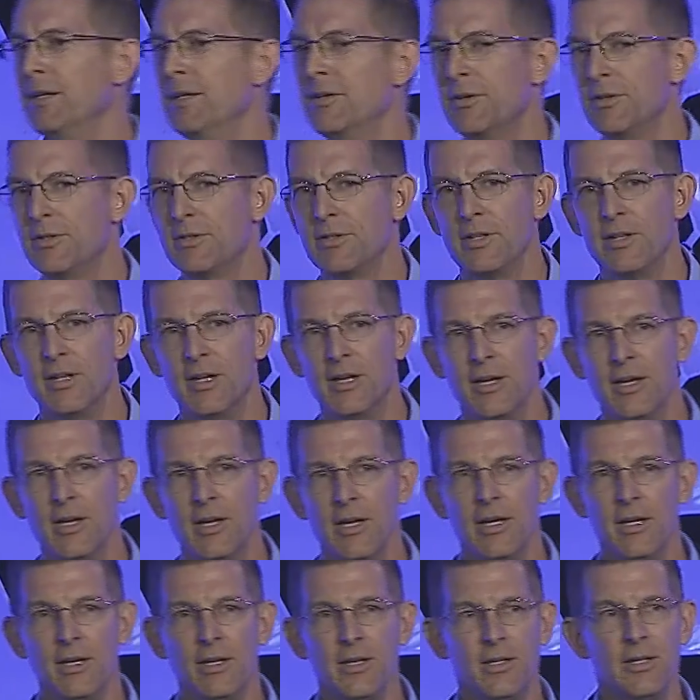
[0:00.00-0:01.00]
There's the
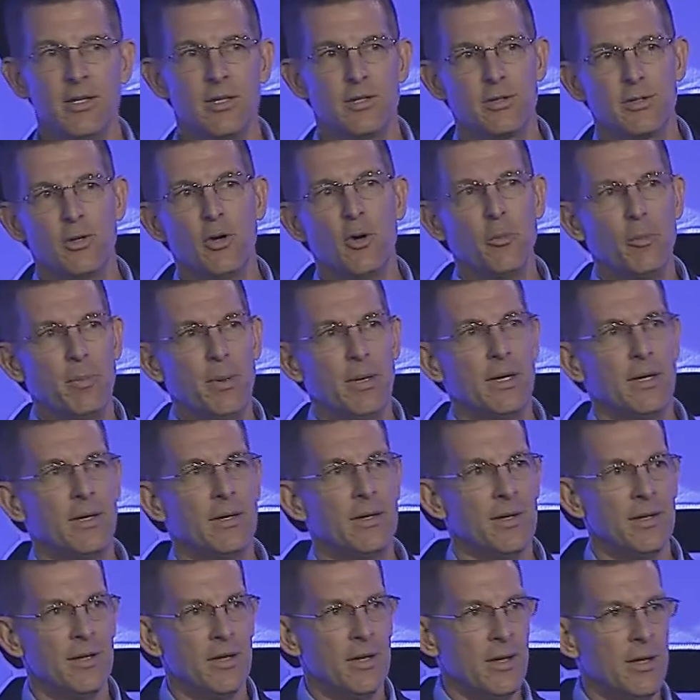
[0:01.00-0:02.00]

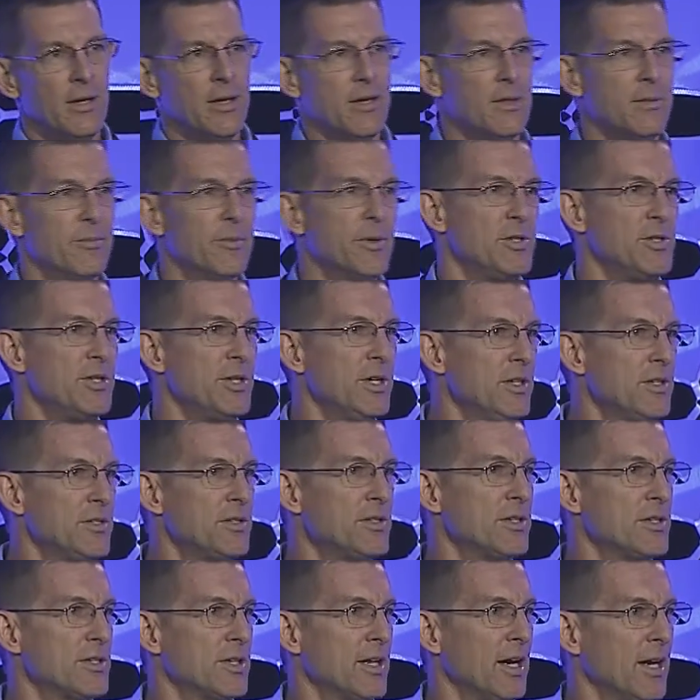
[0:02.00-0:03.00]
dystopian, the machines
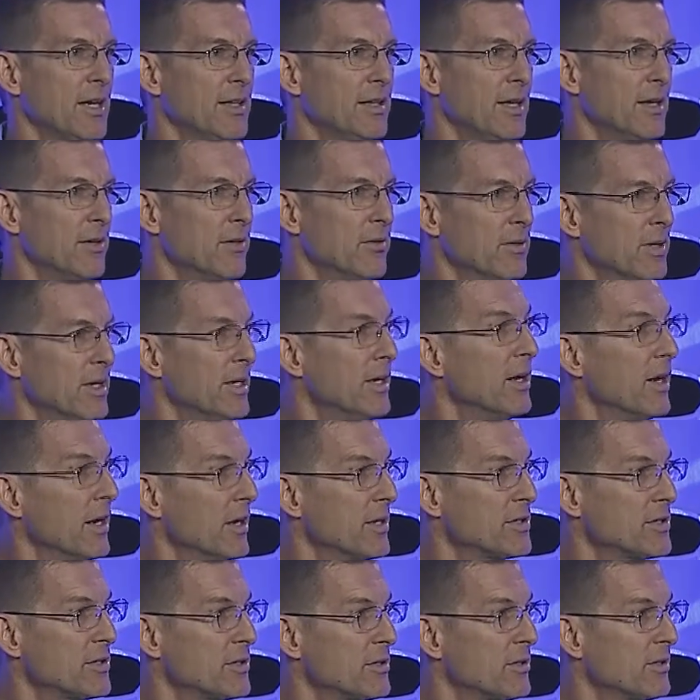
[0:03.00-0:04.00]
decide they don't need
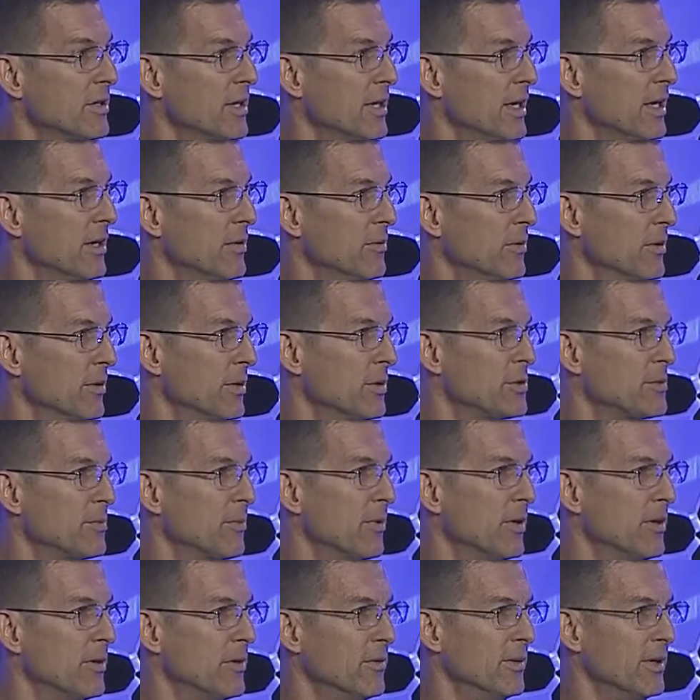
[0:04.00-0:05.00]
us. They get really
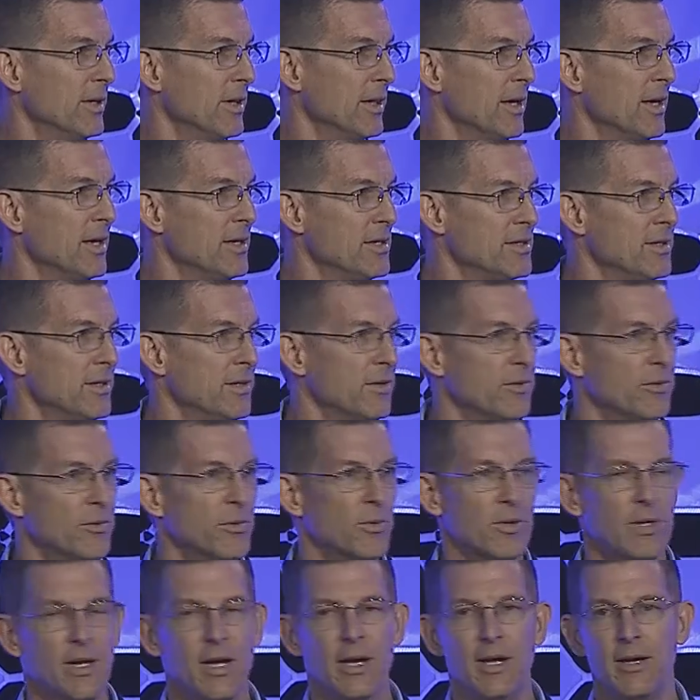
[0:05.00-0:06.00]
smart and realize that
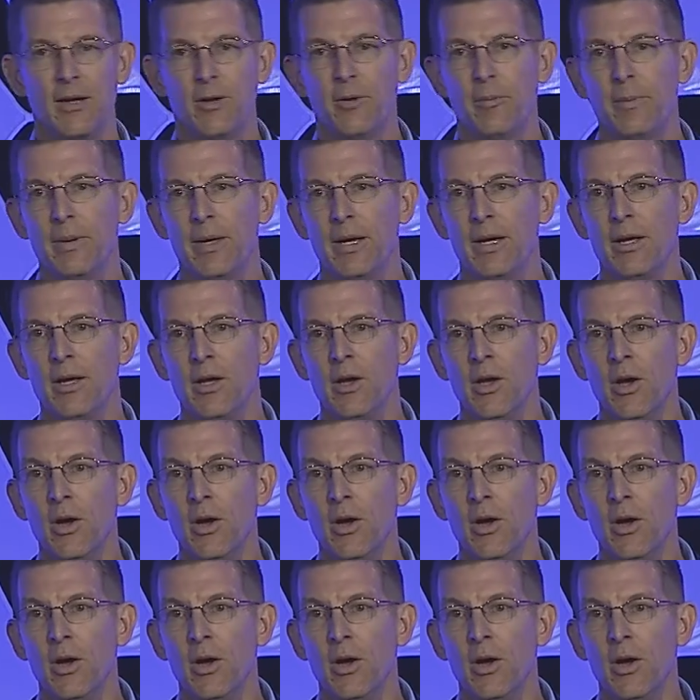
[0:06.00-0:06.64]
we're not helping.